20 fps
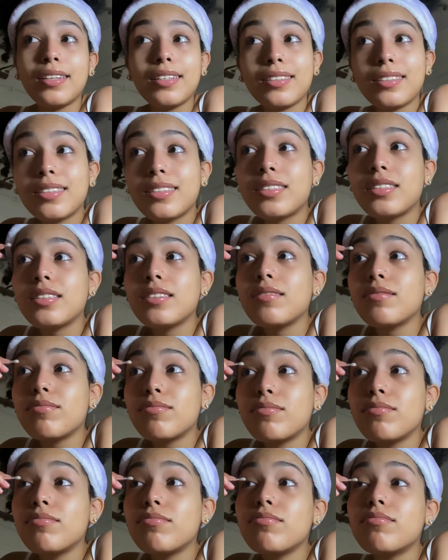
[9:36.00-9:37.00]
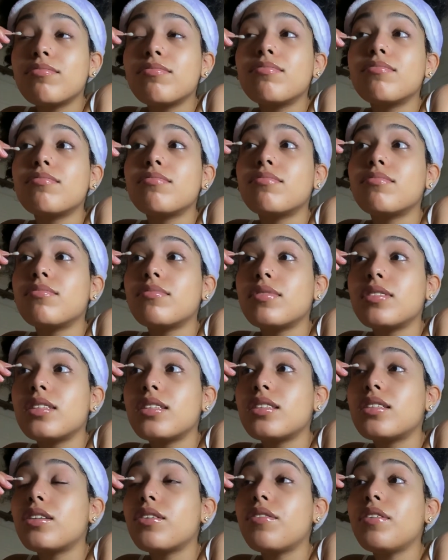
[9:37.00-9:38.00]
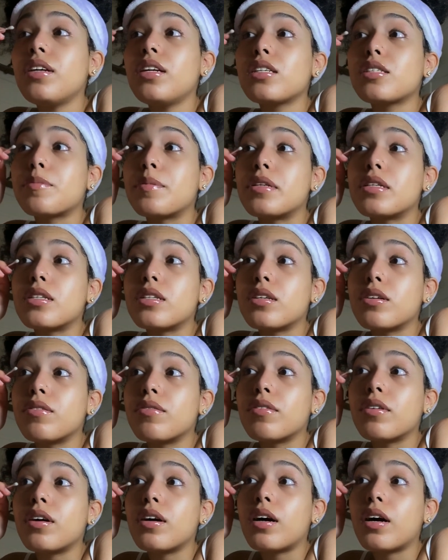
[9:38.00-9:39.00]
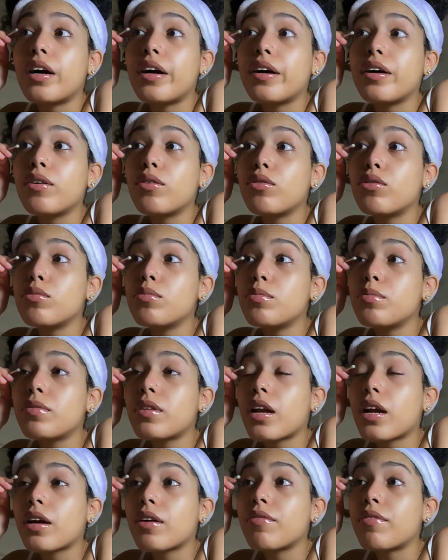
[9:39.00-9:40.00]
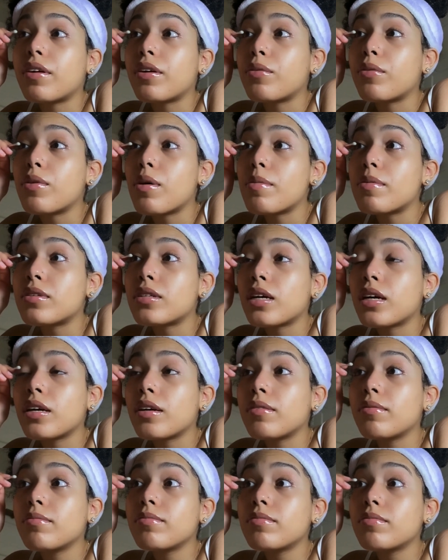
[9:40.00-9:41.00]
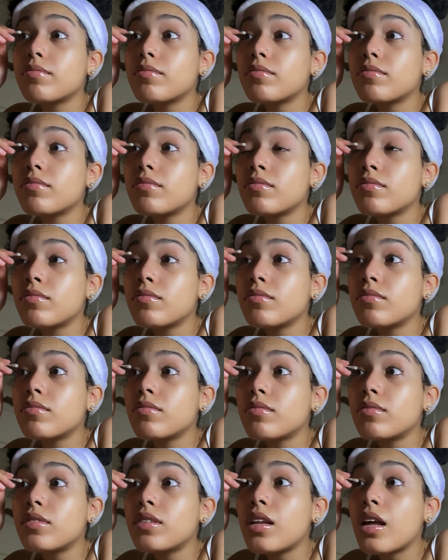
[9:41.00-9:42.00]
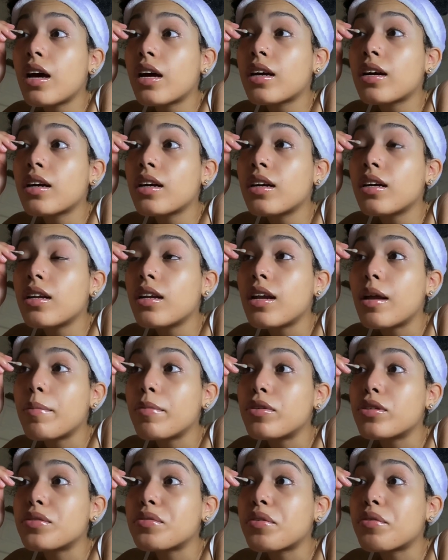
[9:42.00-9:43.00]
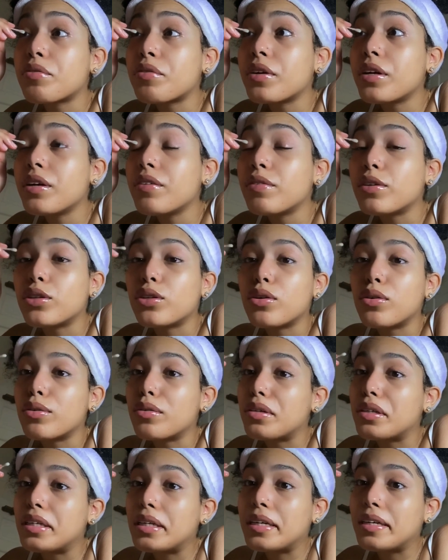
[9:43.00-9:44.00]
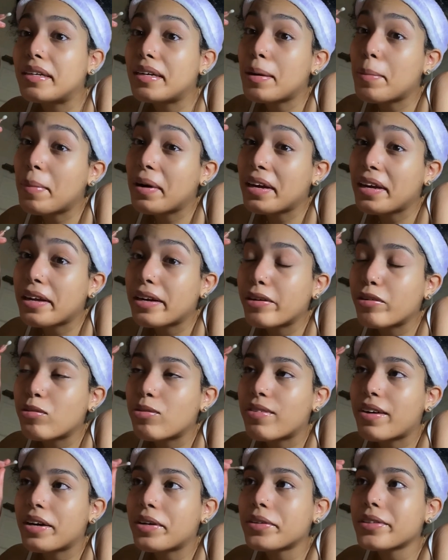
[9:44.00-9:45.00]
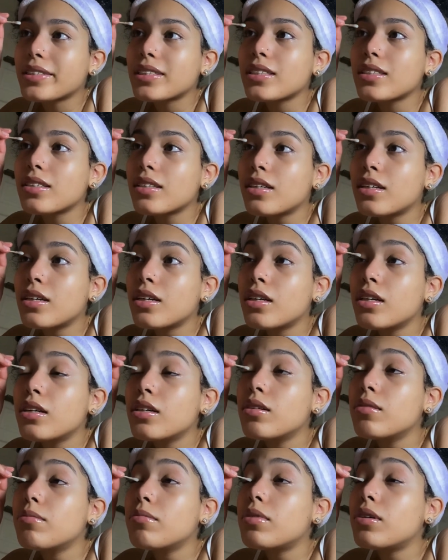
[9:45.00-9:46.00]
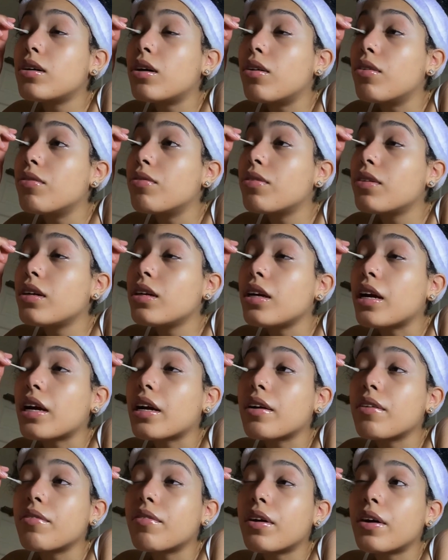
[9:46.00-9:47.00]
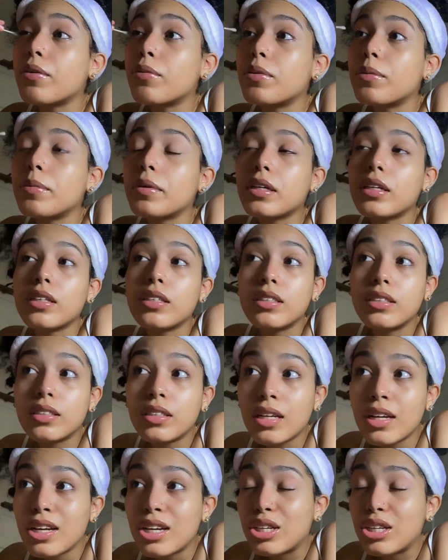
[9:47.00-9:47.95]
it's, mm, they're really expensive. I hope that I can find a website that can, that use it for free even though I might get a little virus. But hopefully I can find one because